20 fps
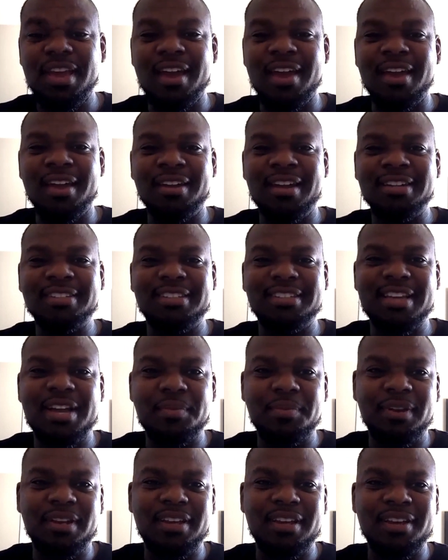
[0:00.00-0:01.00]
yeah, that's the
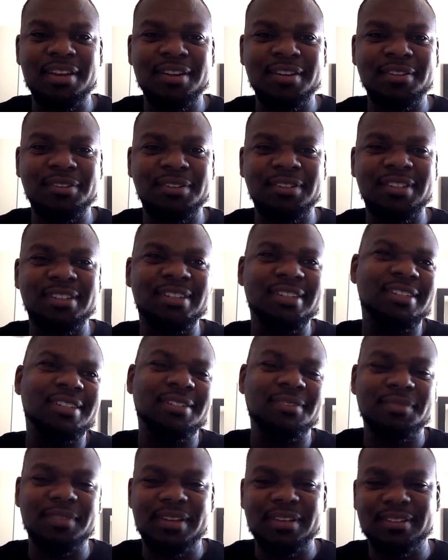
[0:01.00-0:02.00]
time of the year
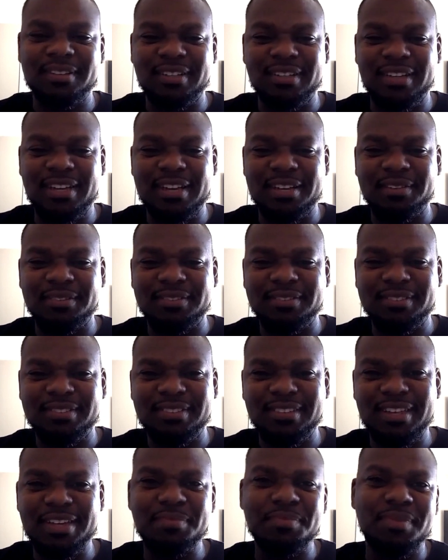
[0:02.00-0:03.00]
where I
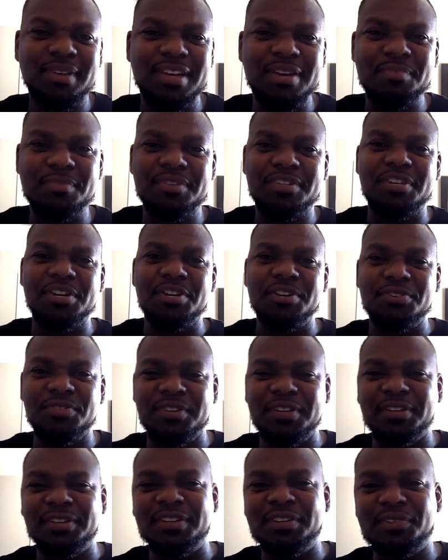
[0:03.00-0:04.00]
get my
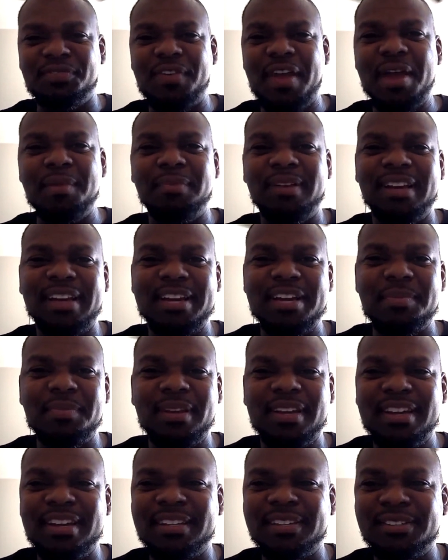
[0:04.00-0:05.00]
children, you know, little family that come
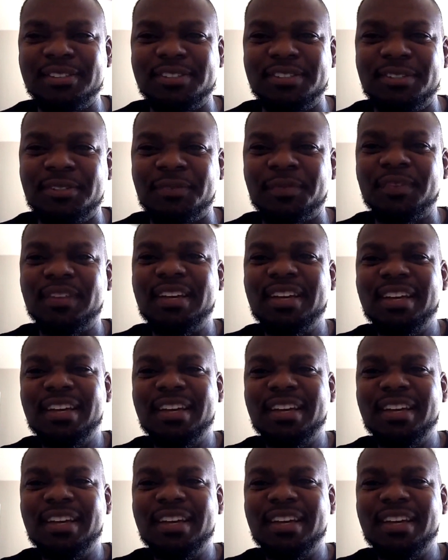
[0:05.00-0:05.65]
together. So,